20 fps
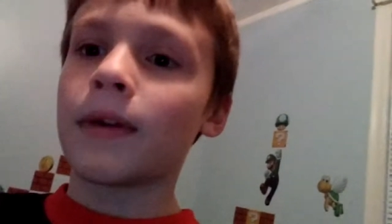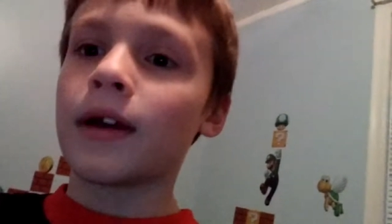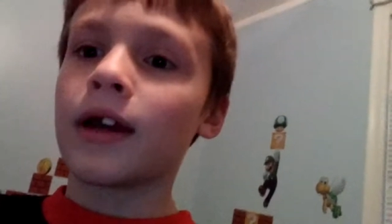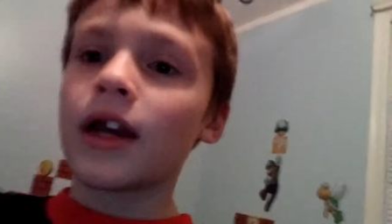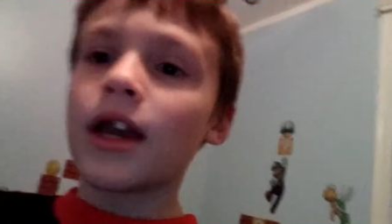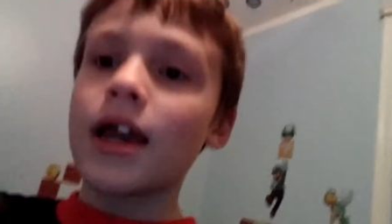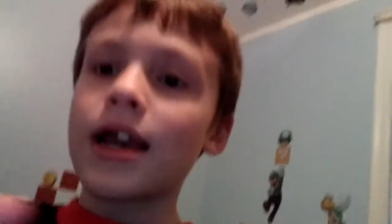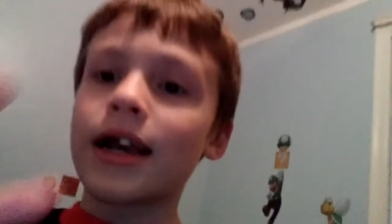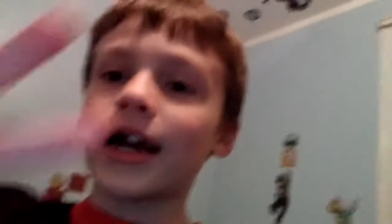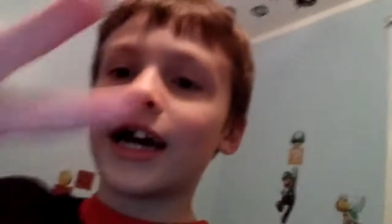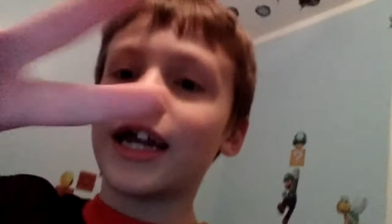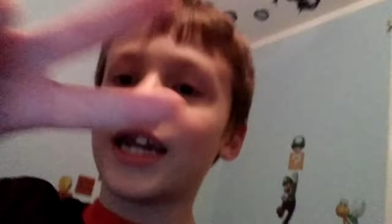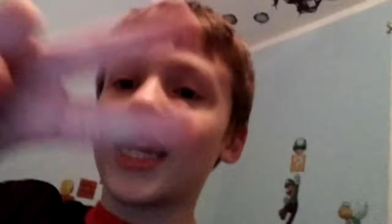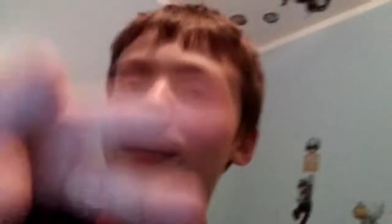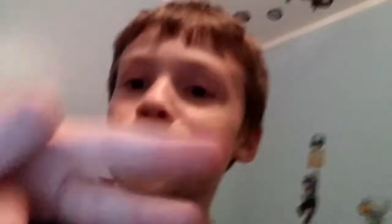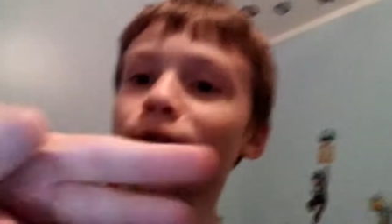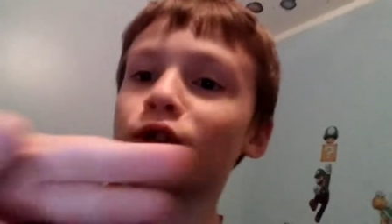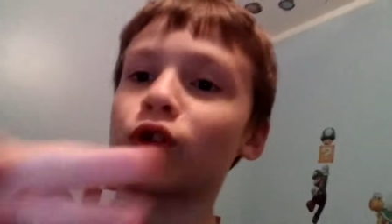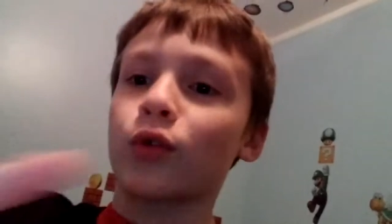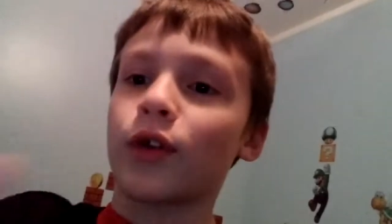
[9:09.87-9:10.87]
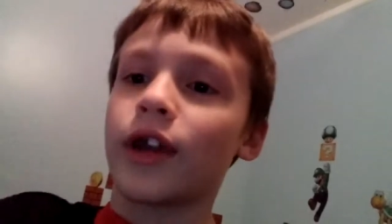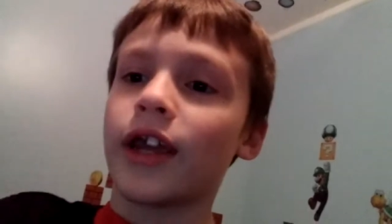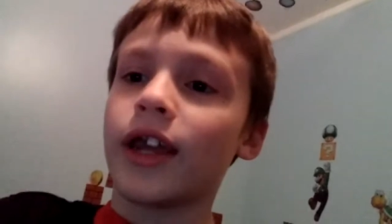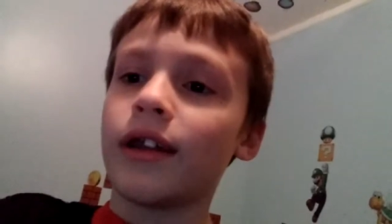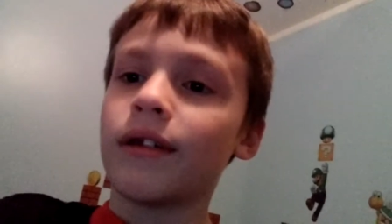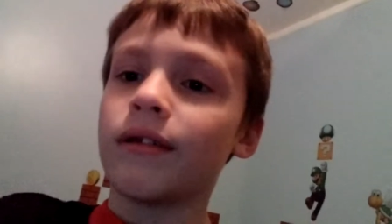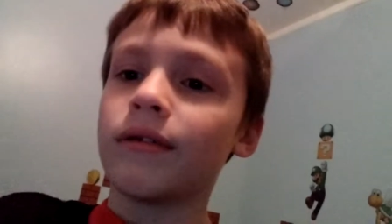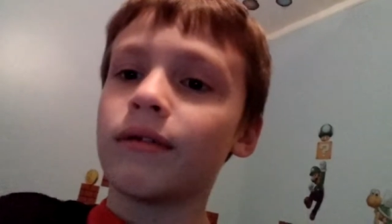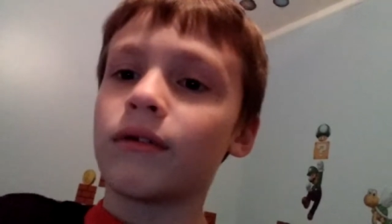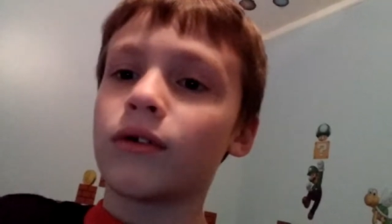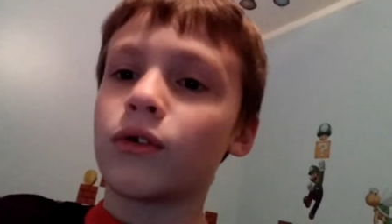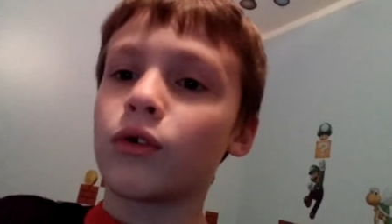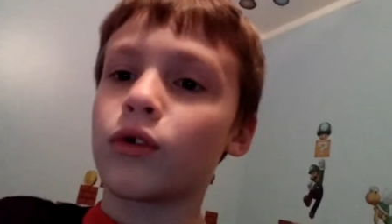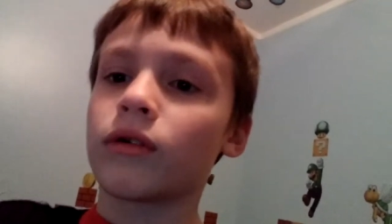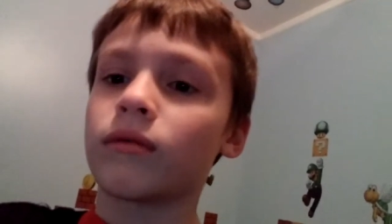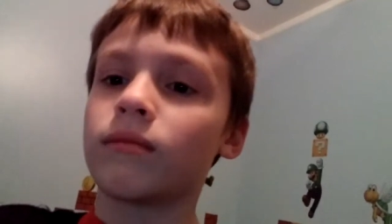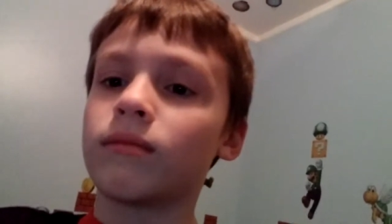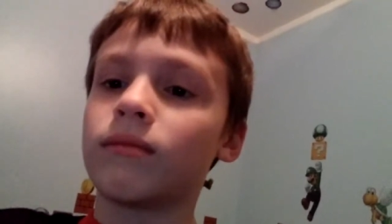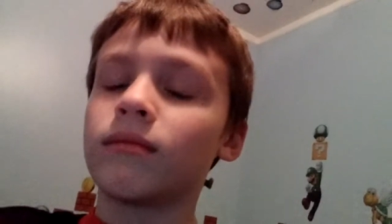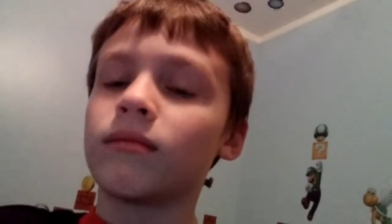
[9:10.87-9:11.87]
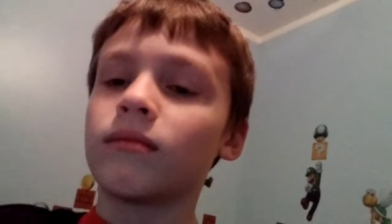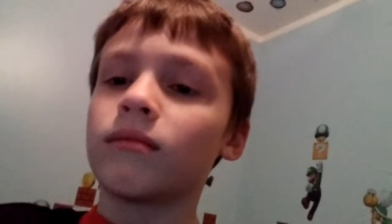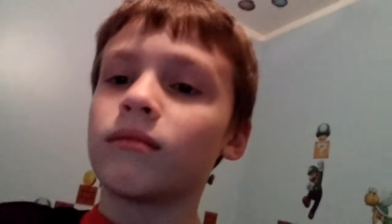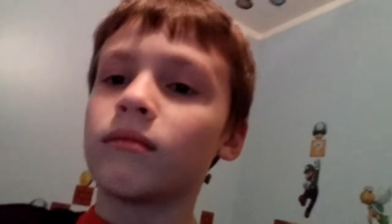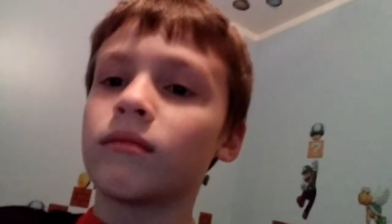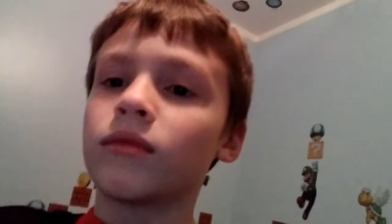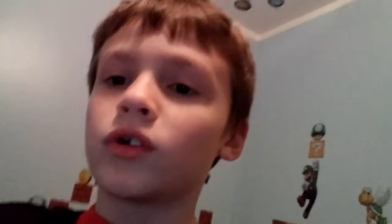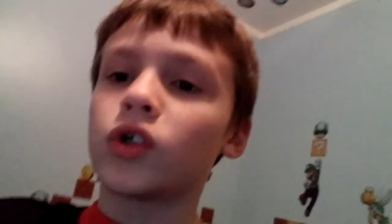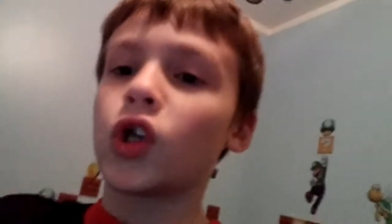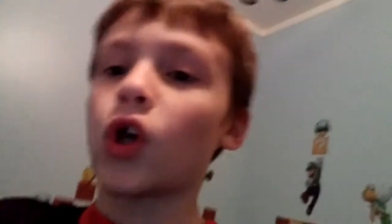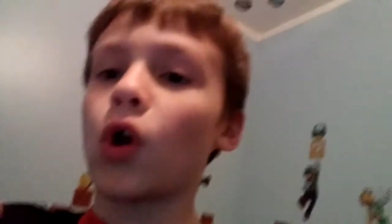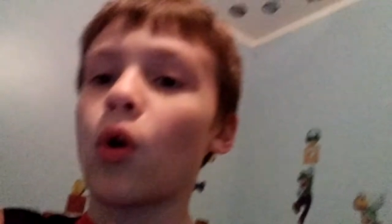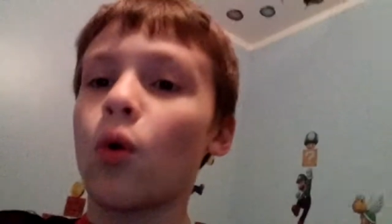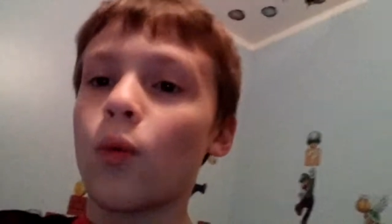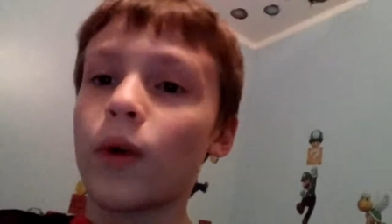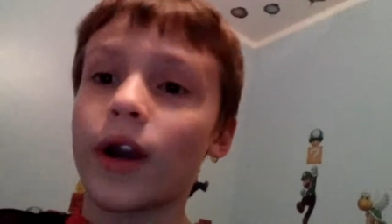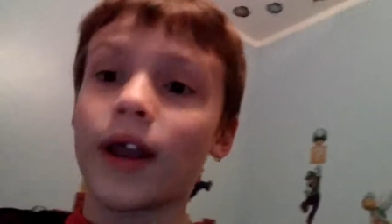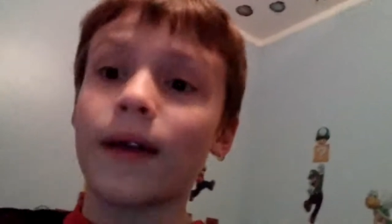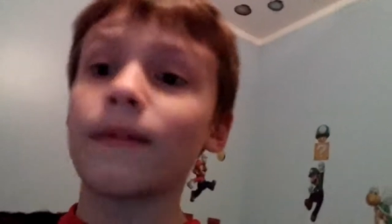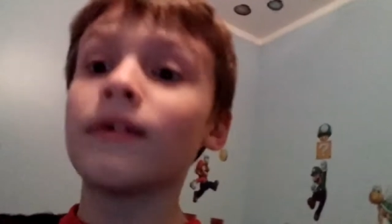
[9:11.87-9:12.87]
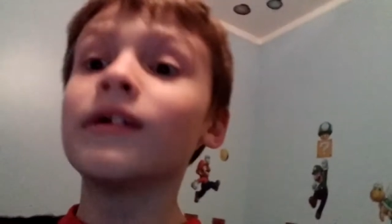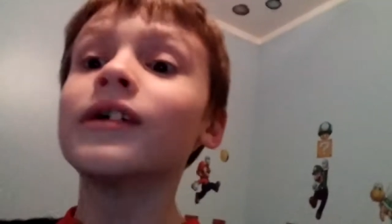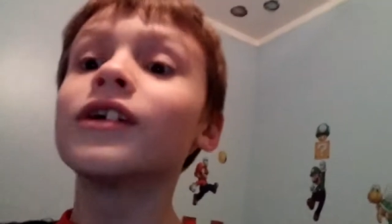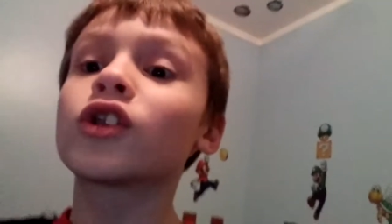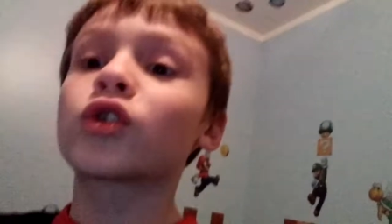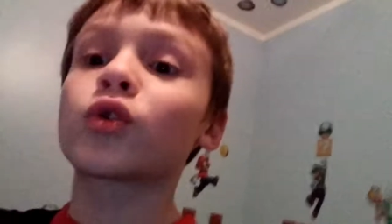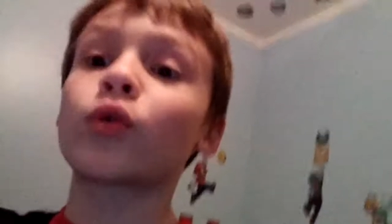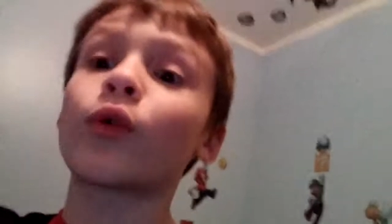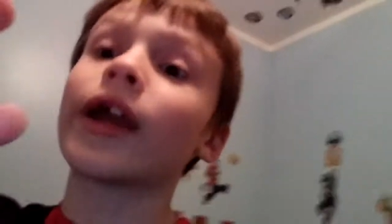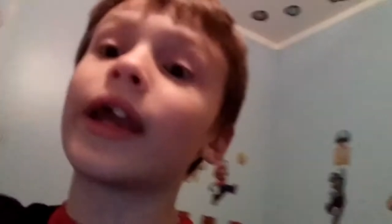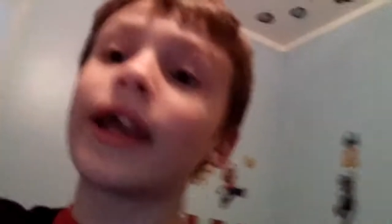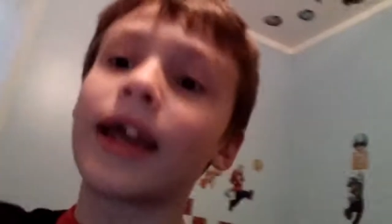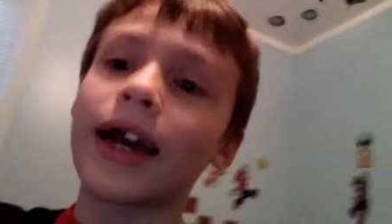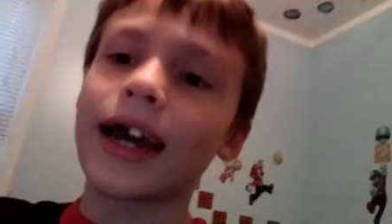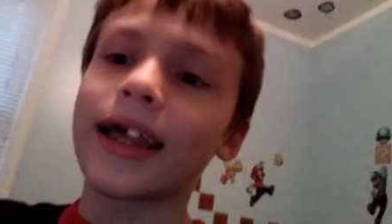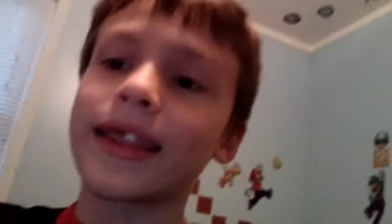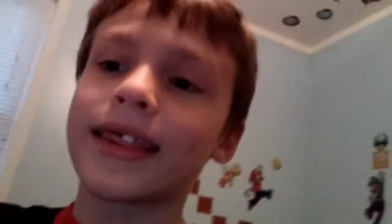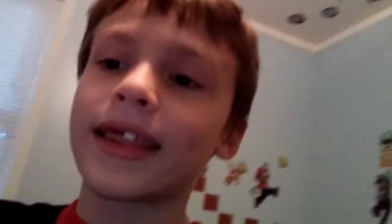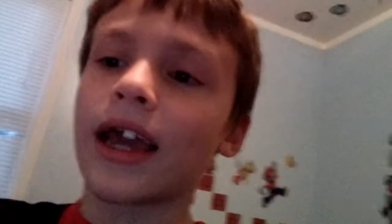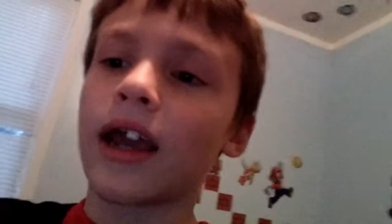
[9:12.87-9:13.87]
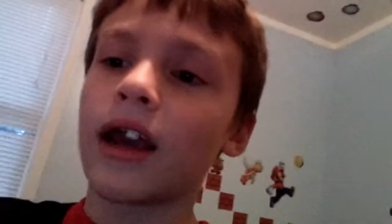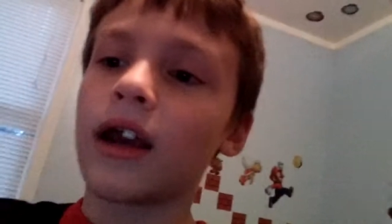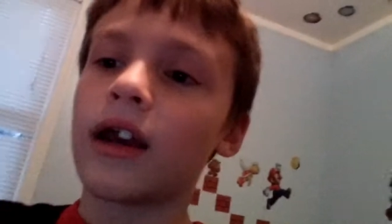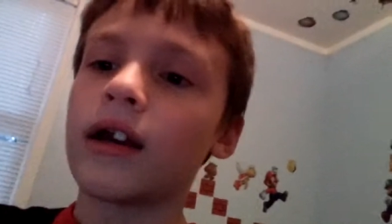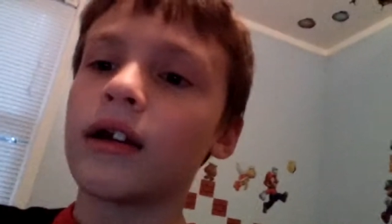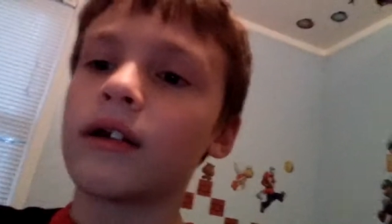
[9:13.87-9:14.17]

cut number three or two, whatever. Three, I think. Yeah.